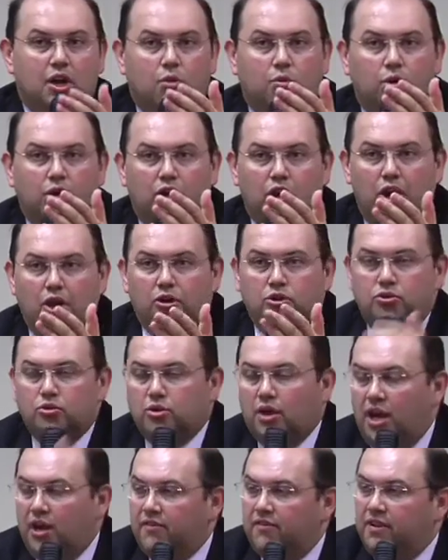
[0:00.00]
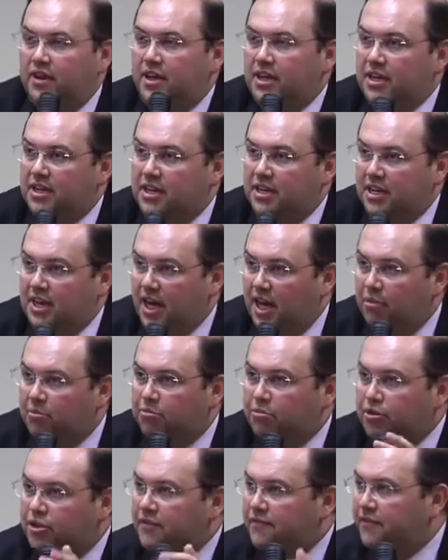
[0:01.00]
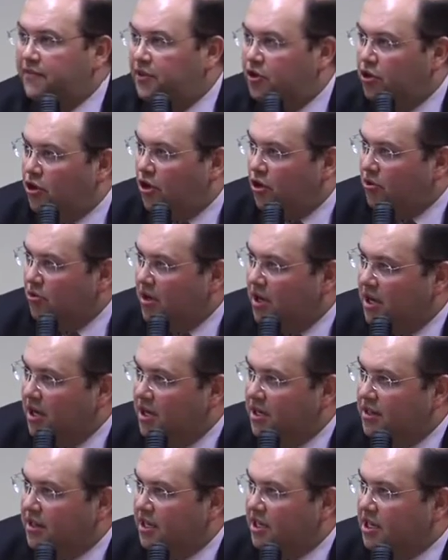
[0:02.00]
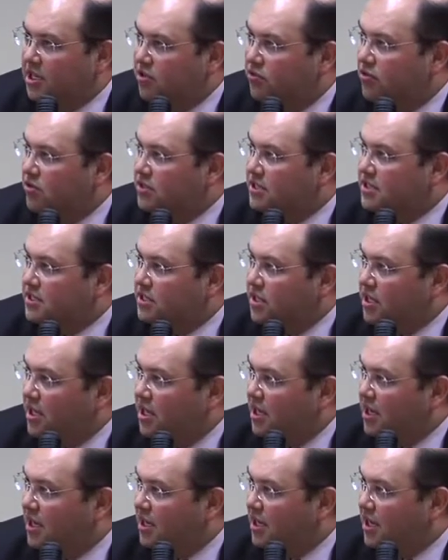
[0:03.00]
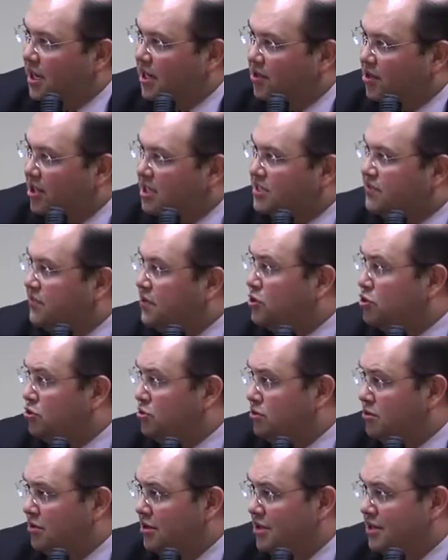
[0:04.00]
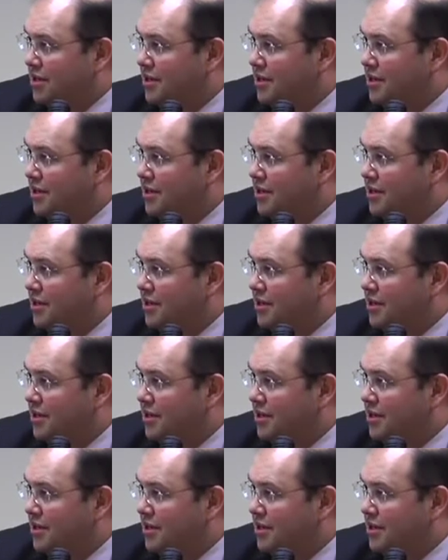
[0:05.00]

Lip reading: We're going to have a brief video that'll give you a nice visual